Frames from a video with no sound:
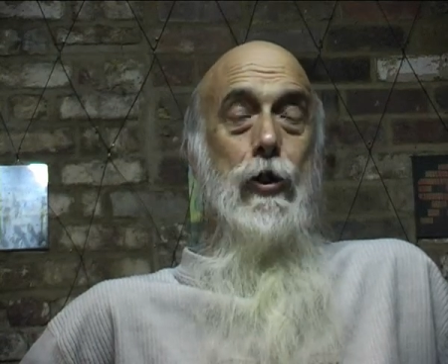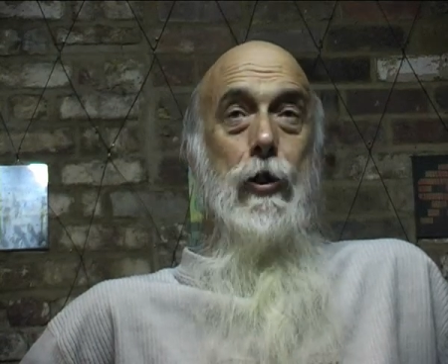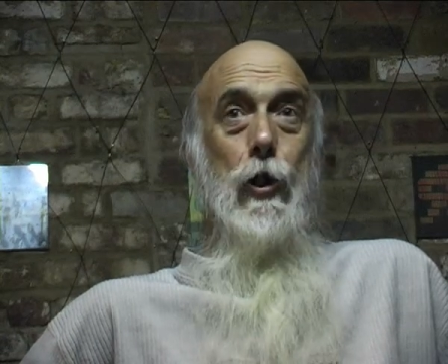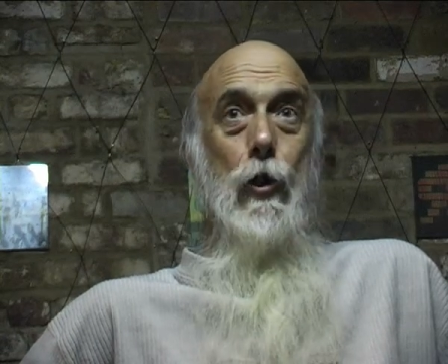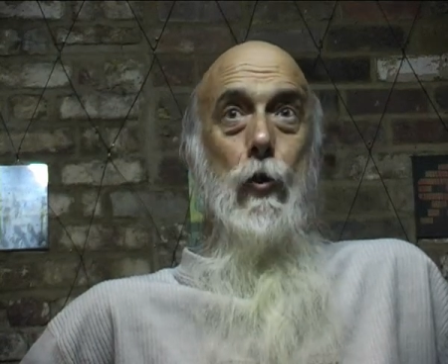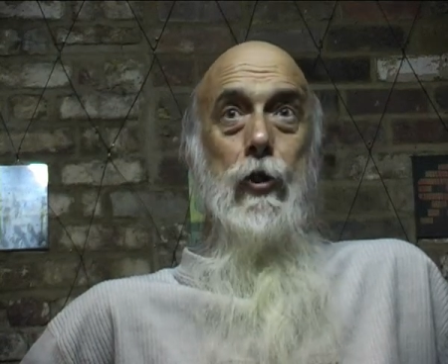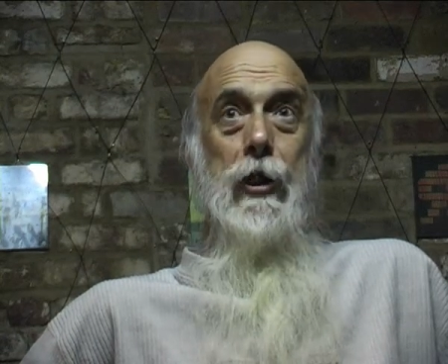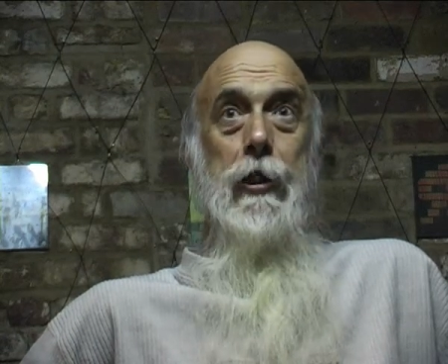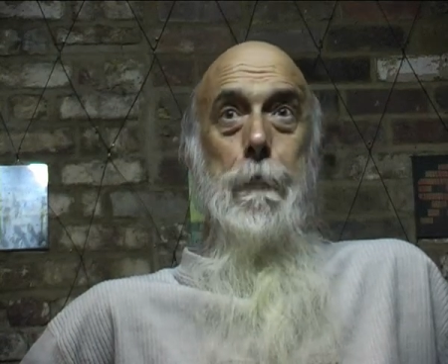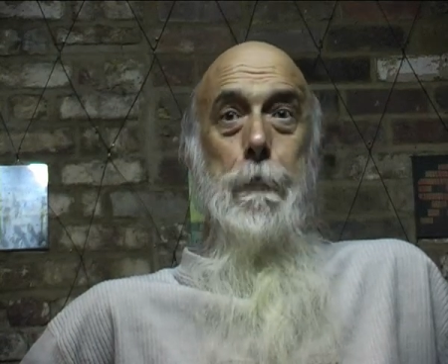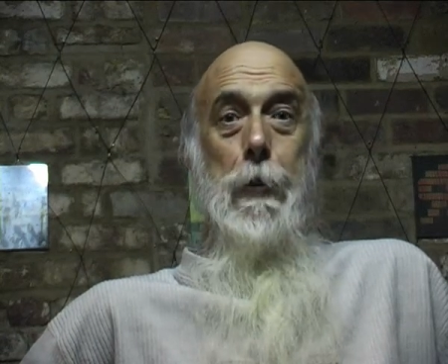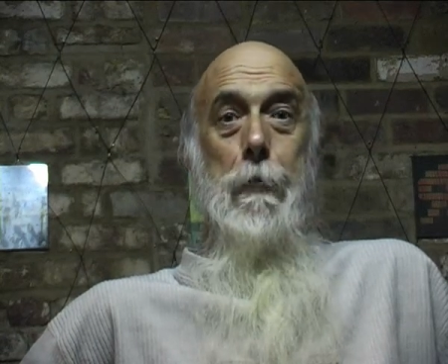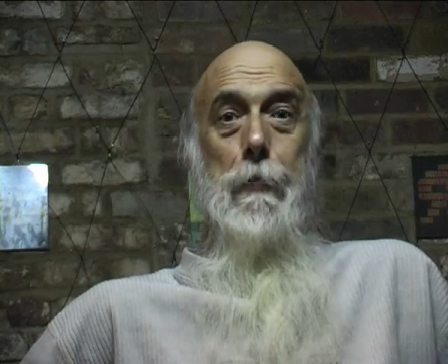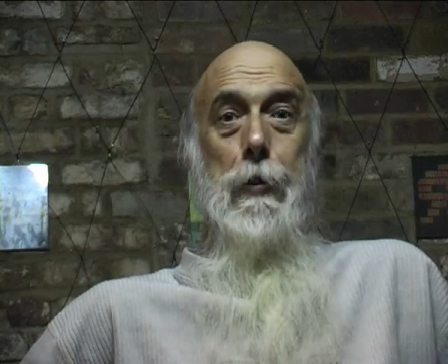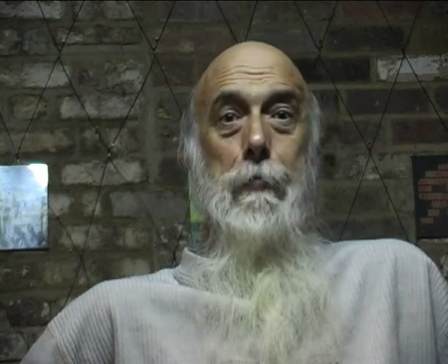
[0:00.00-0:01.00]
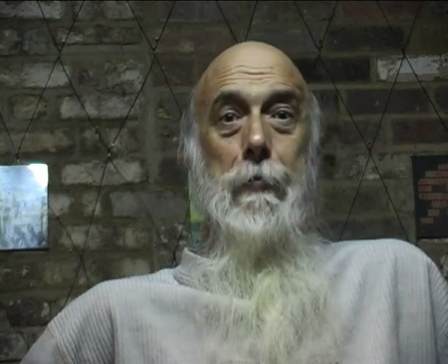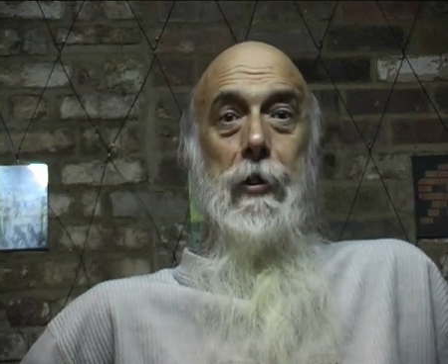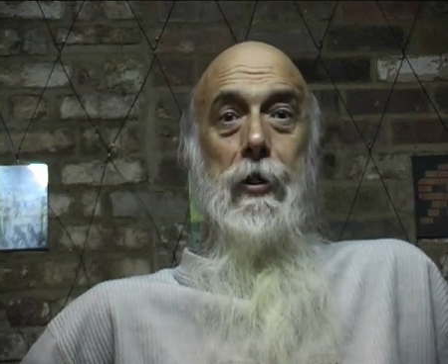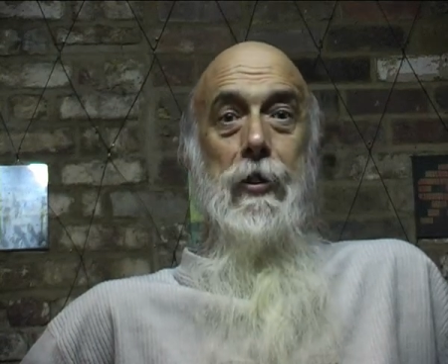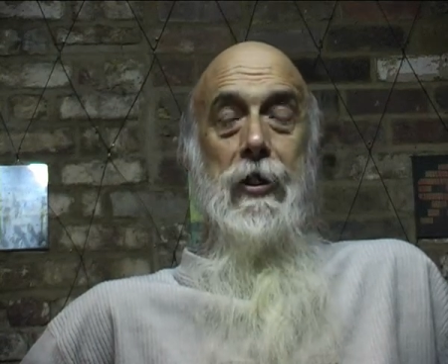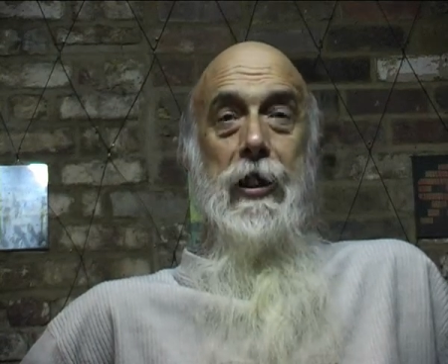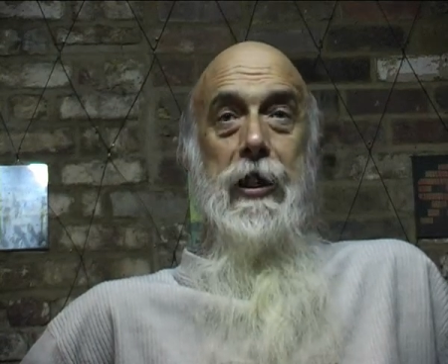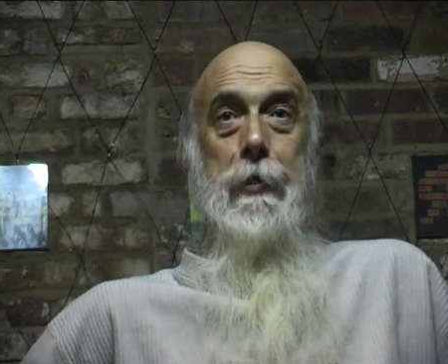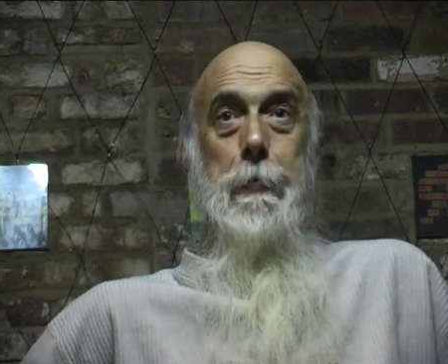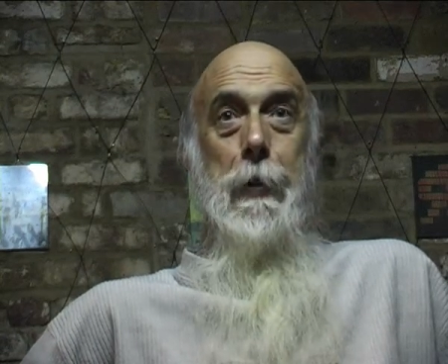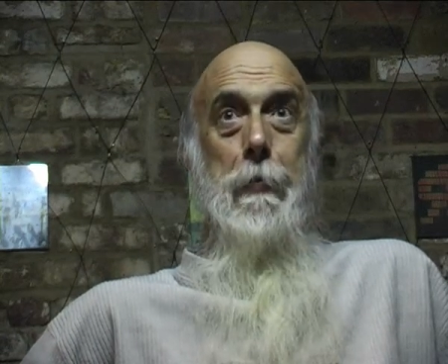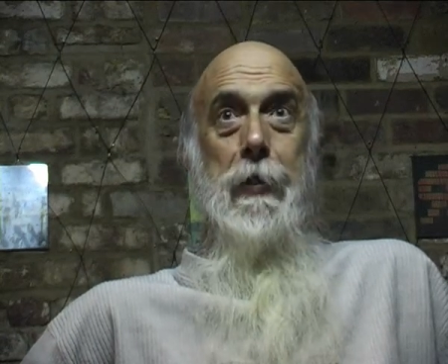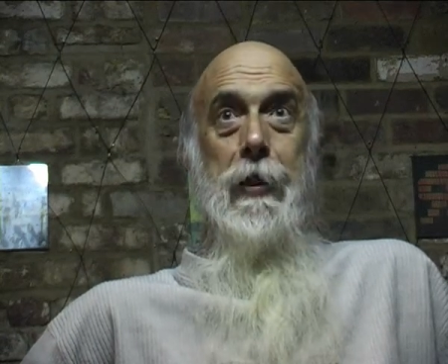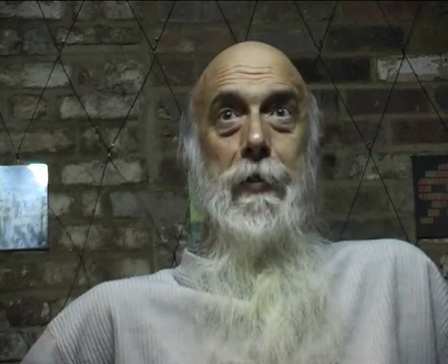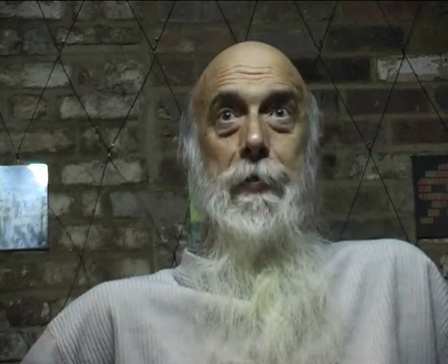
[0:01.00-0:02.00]
causing a problem because these
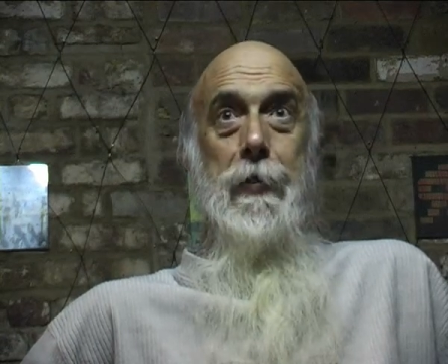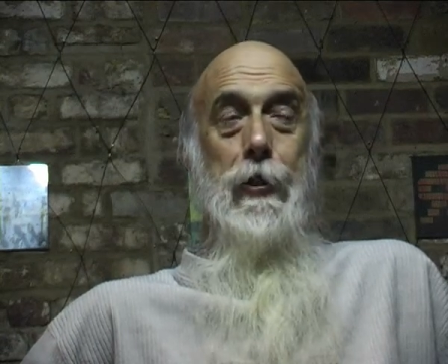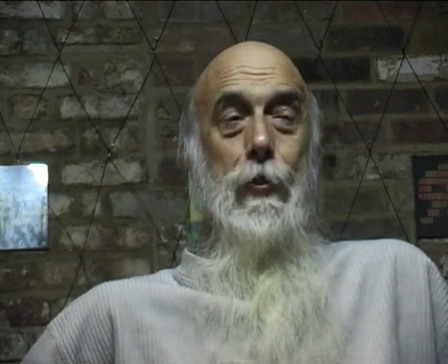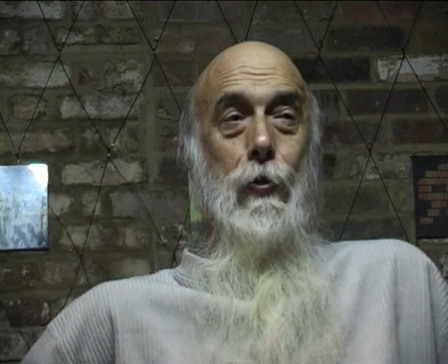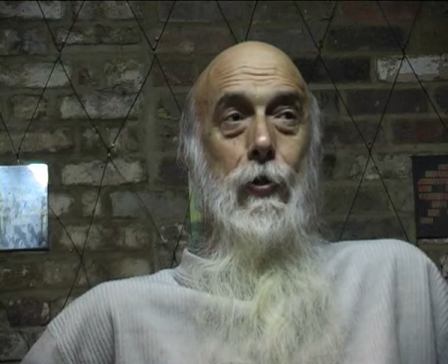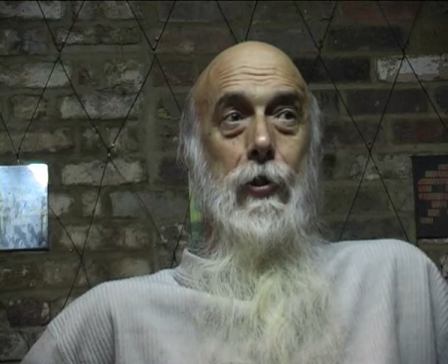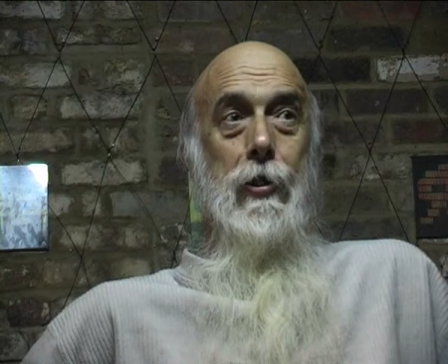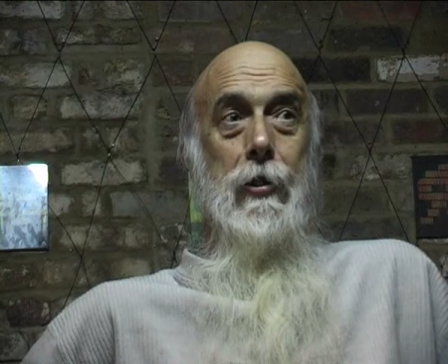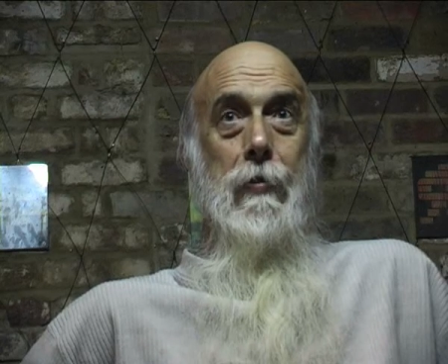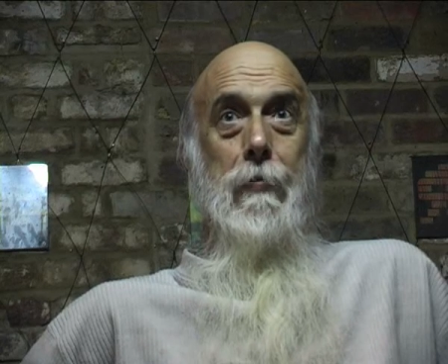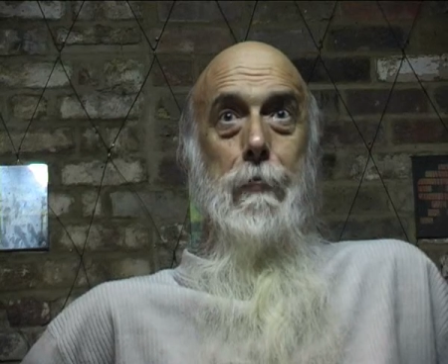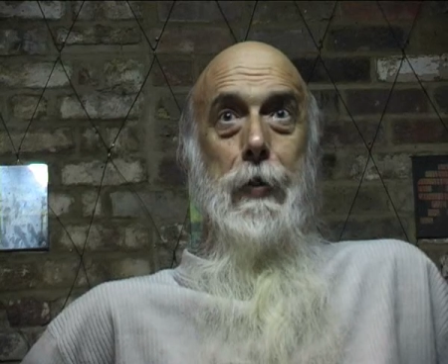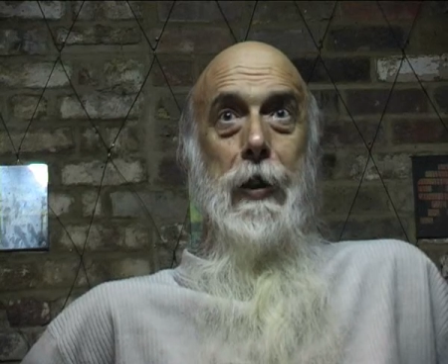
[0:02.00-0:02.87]
public officials and